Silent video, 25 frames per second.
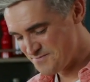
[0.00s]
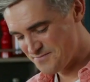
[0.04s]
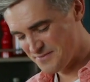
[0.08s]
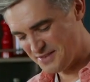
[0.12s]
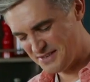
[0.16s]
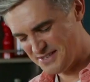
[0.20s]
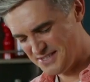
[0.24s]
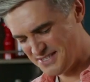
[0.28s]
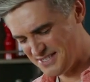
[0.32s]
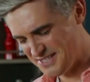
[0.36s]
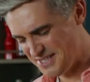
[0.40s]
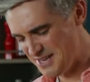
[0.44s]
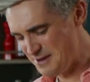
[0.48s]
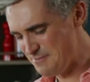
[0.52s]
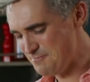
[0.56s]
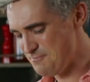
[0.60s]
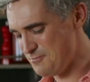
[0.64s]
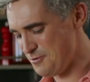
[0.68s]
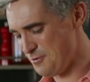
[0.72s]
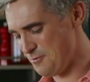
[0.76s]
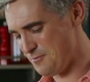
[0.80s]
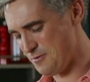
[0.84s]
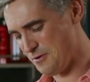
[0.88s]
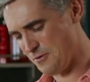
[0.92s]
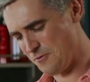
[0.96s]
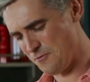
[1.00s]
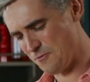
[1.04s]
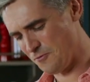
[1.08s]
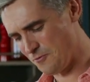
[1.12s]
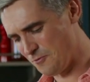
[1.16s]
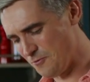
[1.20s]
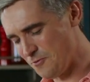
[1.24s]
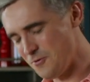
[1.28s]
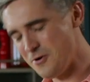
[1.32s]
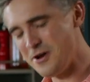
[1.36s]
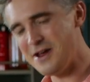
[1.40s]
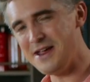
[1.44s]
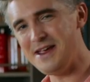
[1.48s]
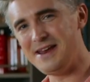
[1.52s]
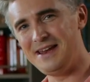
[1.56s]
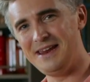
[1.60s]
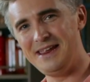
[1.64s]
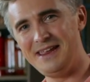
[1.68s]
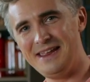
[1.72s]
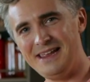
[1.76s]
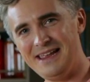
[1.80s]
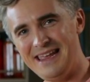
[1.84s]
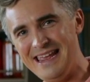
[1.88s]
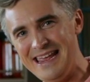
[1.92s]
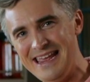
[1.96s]
Simple, but
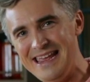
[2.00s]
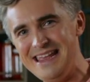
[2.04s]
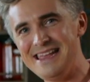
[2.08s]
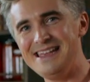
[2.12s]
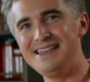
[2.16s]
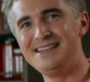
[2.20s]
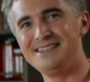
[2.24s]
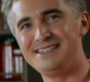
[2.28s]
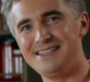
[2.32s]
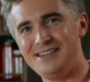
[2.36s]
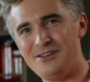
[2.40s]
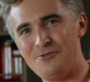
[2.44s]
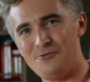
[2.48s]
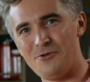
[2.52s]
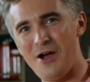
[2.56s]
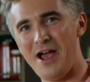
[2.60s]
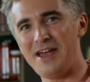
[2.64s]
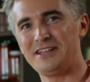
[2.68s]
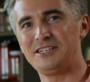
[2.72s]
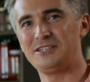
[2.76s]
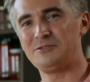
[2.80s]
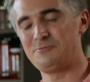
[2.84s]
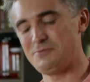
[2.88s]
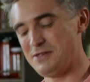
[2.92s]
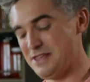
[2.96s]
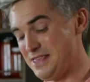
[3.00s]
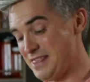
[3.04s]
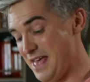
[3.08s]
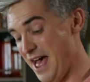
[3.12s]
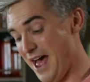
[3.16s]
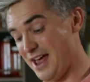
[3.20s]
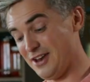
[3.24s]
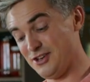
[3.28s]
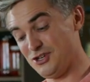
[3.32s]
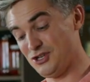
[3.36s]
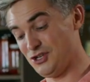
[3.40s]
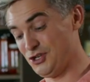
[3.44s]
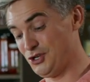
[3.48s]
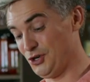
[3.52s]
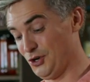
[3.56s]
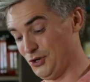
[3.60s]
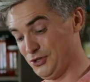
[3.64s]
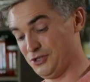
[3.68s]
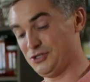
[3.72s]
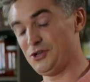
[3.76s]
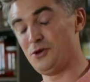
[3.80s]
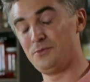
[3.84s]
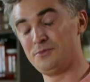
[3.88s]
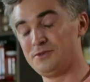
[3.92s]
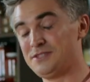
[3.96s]
really easy recipe that
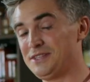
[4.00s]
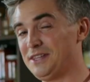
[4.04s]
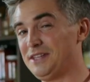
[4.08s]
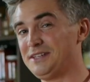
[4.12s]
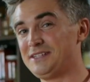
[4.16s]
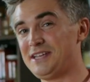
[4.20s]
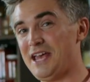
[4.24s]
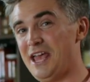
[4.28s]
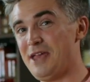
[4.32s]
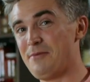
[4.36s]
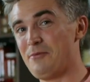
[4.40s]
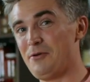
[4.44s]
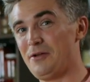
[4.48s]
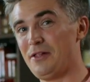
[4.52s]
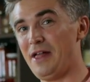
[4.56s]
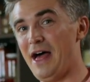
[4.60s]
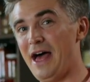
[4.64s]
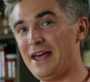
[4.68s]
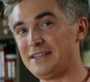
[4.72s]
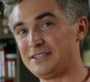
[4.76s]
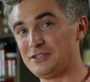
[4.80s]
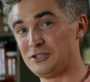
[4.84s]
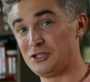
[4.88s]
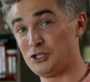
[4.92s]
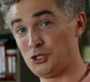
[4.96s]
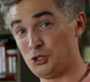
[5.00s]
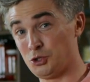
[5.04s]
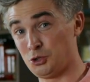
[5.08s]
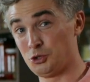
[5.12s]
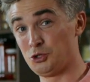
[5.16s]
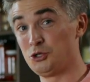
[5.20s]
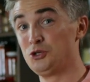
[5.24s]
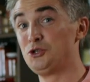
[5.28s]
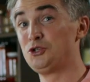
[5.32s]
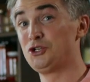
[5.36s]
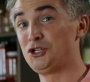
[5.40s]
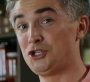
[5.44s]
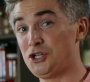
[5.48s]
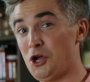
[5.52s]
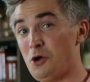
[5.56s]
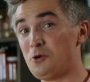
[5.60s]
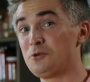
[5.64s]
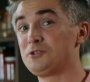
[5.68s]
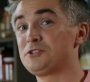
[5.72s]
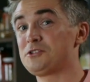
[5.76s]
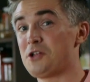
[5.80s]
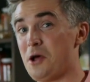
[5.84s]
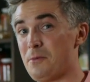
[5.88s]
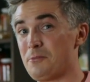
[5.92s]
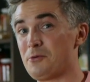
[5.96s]
just comes to the table as a true
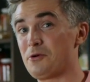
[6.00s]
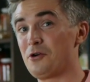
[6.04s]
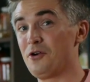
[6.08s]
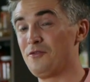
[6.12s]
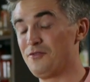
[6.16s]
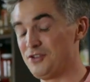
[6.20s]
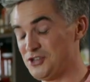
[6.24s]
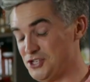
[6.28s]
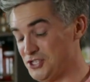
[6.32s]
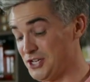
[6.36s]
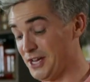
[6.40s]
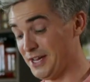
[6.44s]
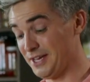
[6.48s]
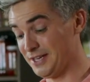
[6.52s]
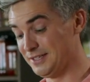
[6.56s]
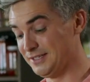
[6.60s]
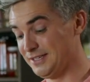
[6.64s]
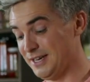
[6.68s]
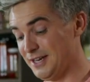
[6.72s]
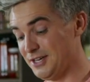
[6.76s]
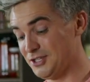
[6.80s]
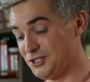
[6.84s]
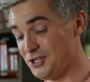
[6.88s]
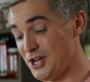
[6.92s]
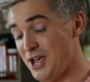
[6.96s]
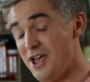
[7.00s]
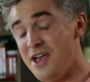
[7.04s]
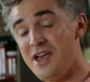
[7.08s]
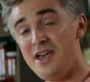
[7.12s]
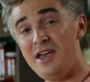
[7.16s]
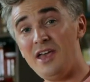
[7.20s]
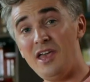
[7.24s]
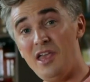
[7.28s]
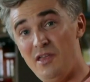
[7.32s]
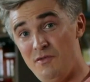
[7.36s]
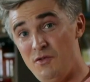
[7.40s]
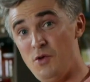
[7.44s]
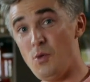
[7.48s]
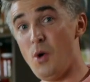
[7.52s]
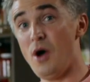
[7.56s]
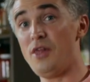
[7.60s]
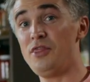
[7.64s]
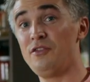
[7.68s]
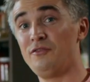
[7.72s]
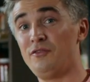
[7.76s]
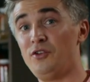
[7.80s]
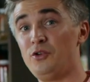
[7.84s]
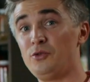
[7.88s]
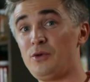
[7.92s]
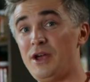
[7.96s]
showstopper of a chicken dish. If you want
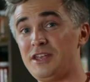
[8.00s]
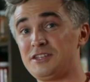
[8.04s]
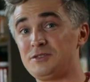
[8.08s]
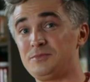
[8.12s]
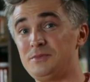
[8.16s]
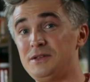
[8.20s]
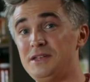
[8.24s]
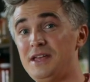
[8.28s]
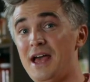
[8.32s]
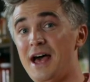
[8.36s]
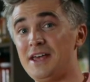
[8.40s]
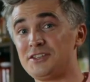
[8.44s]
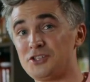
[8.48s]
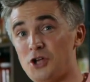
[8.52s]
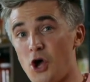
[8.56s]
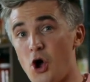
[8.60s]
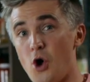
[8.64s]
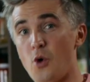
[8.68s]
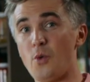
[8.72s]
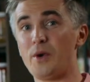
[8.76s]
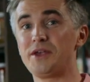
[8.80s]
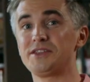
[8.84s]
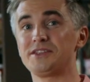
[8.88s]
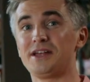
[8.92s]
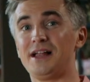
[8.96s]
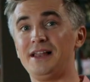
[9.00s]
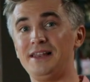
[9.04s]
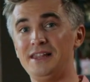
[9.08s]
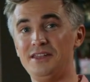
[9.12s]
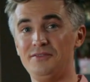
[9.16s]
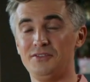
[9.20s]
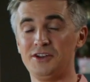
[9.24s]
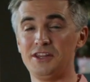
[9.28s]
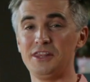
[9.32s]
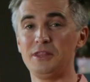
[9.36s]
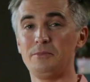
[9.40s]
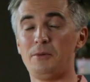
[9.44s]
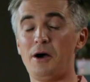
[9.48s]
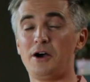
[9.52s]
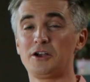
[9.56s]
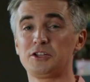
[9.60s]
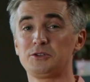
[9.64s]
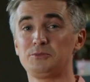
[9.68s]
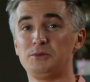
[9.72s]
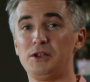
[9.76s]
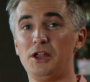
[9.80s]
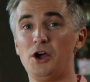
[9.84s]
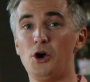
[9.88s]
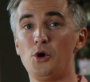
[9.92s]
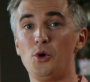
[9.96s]
the full recipe, as always, I'll leave it in the
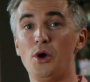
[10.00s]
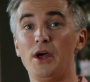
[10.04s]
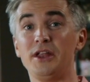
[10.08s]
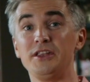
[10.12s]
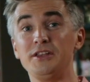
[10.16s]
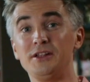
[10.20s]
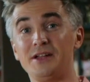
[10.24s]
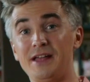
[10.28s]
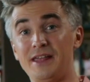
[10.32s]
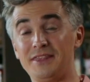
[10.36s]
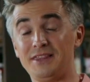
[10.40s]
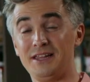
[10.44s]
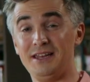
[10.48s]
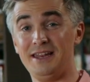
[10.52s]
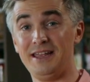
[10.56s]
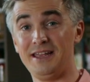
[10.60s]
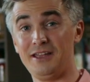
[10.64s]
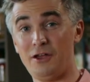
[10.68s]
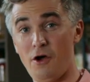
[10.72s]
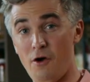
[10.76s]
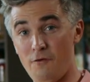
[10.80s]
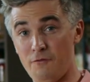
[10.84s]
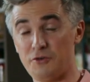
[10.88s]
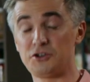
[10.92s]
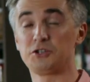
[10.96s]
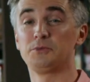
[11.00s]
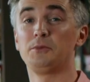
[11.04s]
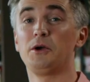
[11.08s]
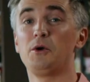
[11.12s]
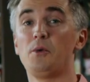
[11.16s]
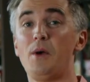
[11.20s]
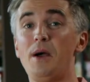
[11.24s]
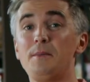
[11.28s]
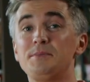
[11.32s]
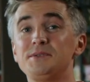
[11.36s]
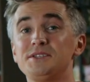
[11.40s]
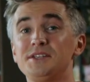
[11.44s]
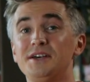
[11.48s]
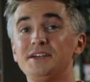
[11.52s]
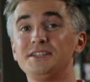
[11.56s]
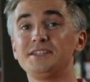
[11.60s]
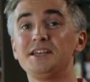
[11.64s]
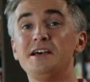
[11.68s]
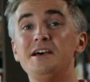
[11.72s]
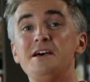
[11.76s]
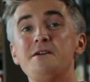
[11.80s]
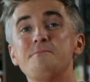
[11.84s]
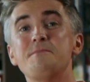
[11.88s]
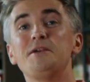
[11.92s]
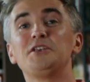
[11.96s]
box below and you'll get the link over to my website.
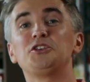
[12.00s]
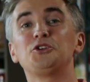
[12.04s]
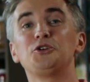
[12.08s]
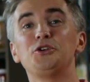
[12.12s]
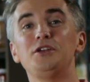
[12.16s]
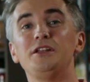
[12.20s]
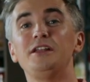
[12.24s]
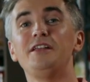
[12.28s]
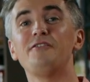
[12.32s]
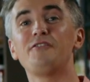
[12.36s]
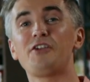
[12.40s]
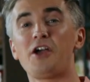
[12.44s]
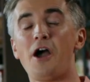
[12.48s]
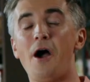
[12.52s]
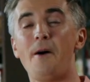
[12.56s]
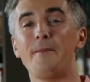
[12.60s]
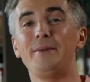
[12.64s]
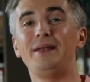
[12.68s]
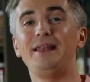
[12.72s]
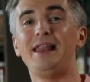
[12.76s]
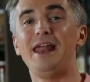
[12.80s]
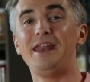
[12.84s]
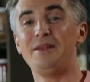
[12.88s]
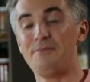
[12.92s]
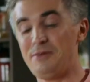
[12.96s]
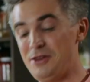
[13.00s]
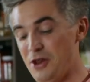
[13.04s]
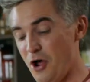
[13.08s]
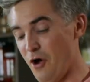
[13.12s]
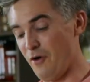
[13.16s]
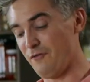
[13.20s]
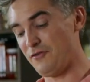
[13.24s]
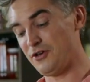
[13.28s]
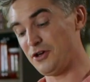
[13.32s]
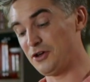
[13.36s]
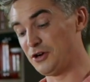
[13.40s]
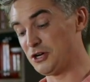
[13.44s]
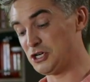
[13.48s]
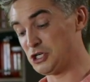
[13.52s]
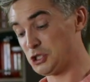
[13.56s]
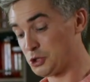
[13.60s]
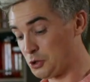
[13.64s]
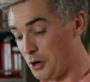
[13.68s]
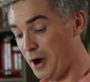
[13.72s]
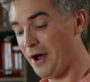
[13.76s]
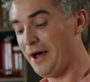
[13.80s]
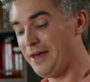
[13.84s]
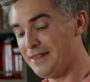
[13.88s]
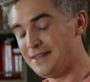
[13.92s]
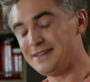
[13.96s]
Make sure you leave a comment letting me know if you're gonna
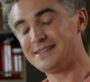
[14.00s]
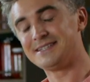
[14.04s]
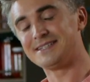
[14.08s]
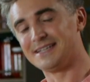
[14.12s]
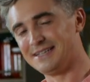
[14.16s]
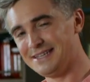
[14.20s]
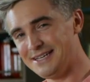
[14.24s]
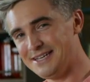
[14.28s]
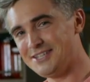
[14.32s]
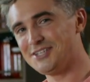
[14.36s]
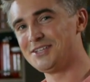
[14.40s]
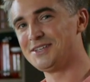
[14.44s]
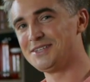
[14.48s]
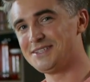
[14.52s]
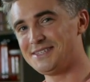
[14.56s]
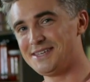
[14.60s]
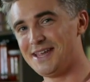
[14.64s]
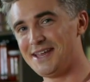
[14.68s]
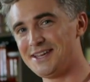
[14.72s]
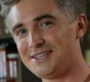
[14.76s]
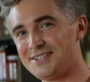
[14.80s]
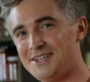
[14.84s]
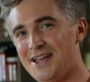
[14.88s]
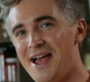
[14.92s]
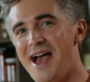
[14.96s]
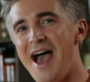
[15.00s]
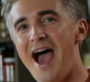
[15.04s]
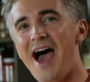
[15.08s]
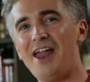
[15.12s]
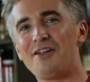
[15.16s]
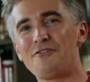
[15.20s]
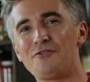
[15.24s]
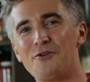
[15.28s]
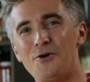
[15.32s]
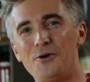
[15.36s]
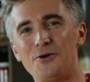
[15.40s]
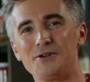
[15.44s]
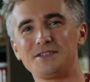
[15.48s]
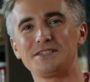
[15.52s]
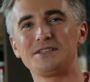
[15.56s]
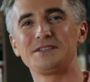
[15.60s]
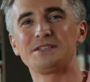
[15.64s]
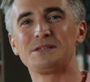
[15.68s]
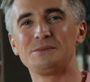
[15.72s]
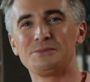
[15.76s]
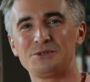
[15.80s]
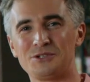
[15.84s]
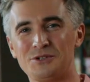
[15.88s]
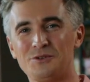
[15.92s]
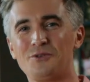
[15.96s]
try this delicious dish. And of course,
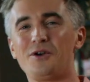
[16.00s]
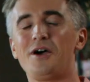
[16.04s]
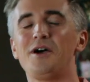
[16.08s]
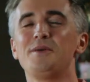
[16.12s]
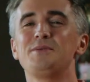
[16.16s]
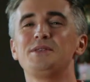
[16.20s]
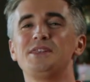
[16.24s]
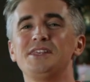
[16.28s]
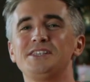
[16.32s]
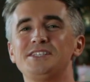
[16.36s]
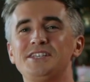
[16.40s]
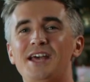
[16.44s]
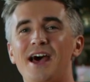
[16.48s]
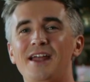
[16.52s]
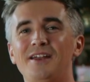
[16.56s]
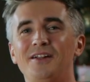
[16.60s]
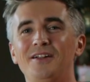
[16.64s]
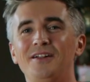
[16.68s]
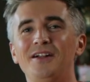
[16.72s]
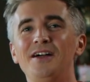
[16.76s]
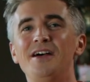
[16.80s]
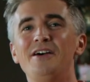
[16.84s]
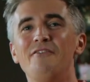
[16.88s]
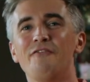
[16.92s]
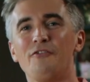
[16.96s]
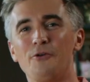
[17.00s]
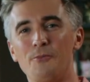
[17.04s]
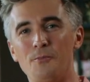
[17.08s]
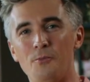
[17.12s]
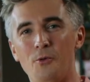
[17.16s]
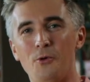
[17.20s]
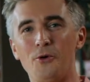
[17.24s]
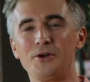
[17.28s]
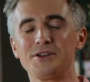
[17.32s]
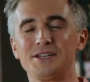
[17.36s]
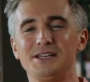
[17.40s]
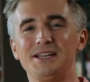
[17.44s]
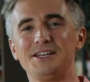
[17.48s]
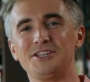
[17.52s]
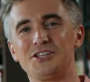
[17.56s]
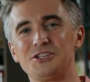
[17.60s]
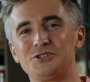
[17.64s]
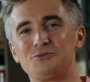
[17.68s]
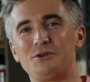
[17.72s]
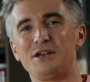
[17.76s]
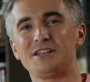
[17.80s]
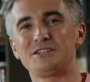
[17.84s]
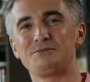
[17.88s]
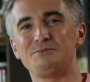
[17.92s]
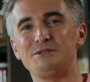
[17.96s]
subscribe to the channel for more
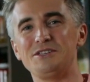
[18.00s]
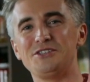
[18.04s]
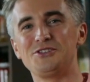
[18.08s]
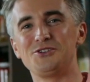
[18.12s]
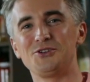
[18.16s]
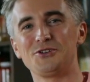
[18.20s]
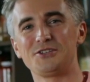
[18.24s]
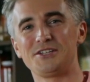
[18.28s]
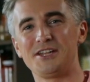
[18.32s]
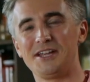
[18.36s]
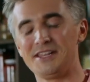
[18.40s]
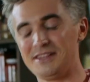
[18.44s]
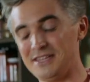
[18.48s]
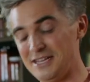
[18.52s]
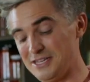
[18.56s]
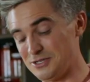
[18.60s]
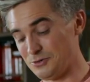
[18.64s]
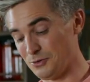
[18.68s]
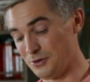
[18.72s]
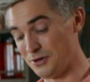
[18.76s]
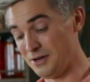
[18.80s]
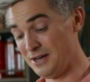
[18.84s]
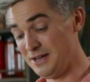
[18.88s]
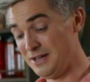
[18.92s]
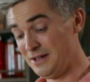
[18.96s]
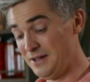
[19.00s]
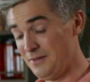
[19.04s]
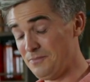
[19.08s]
delicious recipes just like this one.